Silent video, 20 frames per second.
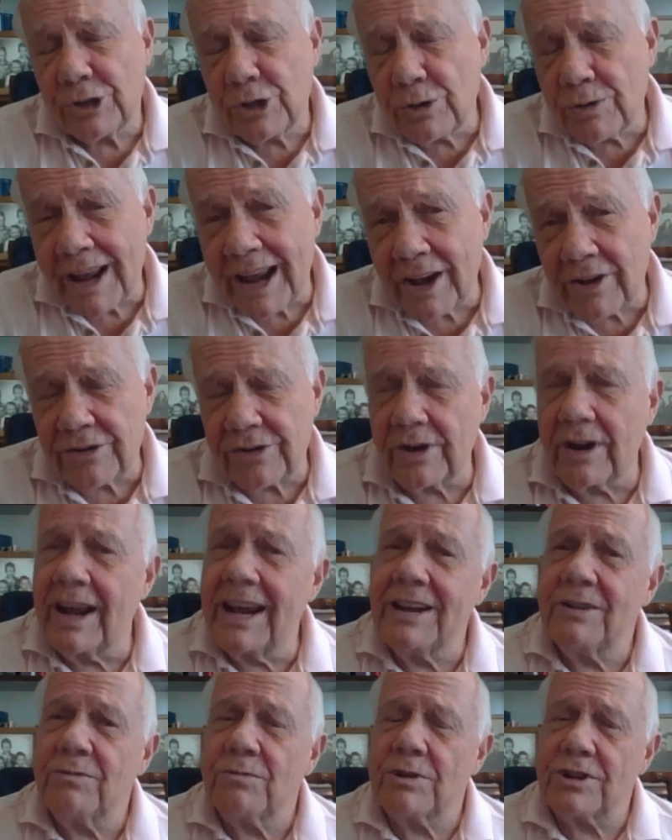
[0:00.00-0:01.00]

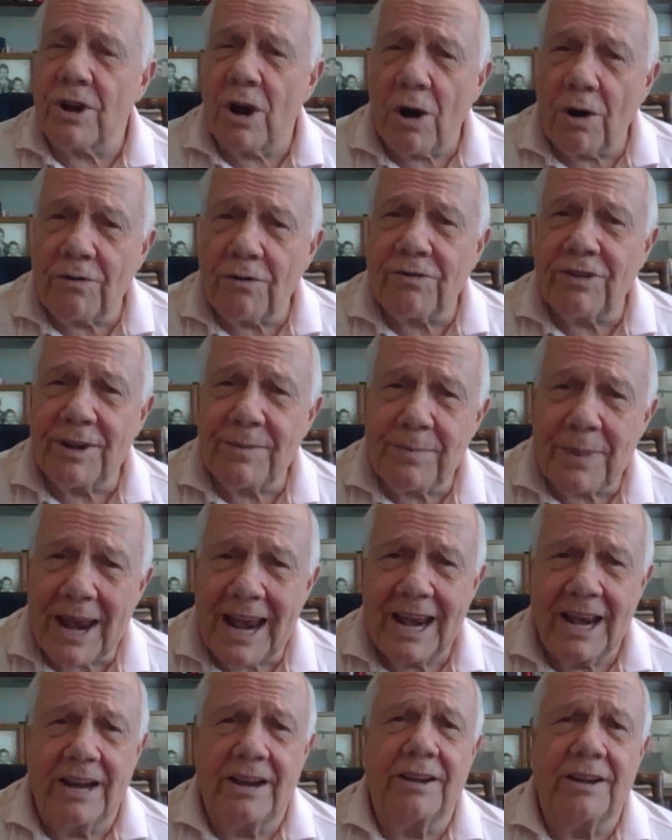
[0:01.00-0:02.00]
2008 was awfully
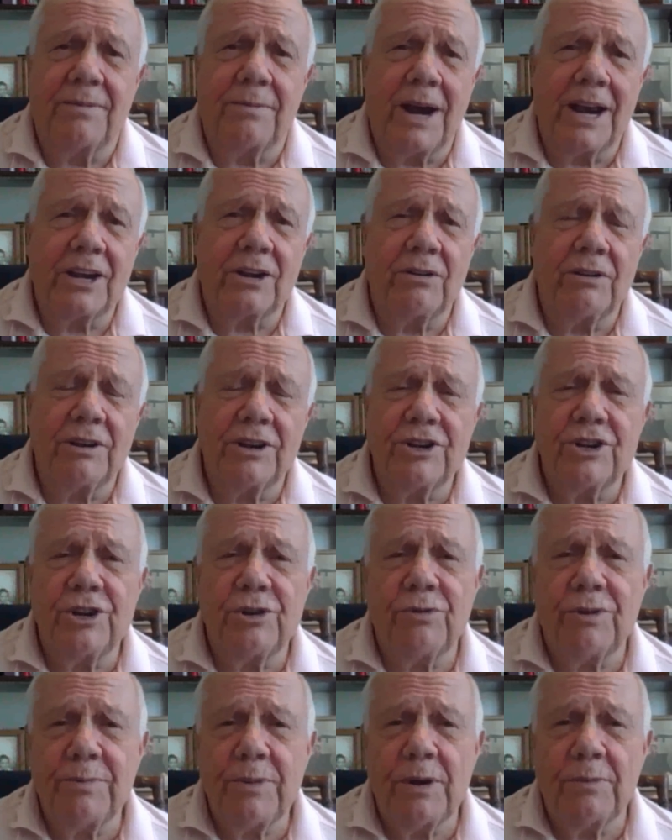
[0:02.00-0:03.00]
bad, Michael, as
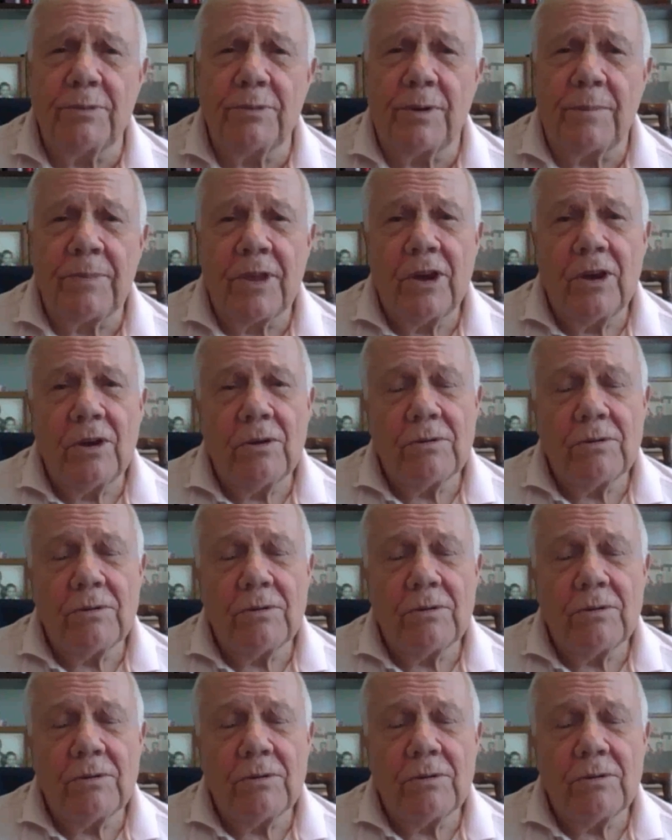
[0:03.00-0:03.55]
you remember.